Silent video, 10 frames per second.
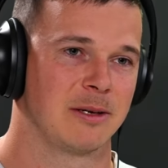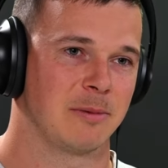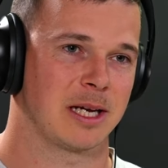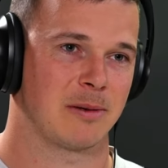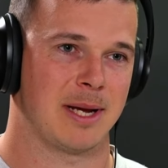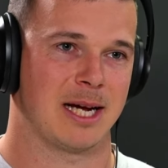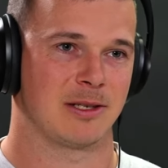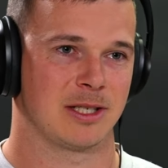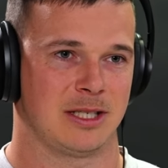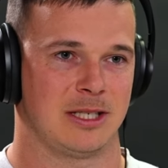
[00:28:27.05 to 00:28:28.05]
we can
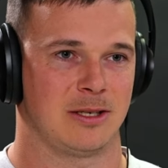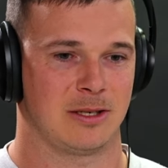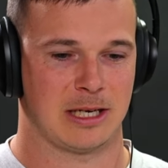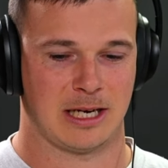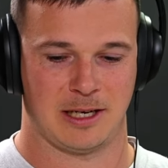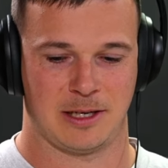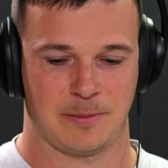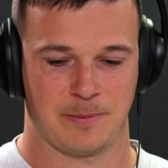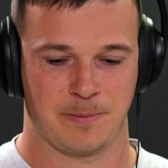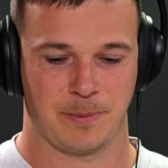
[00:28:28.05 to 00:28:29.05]
mount it,
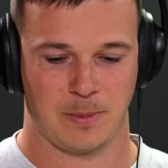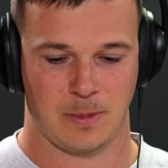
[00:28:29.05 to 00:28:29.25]
um,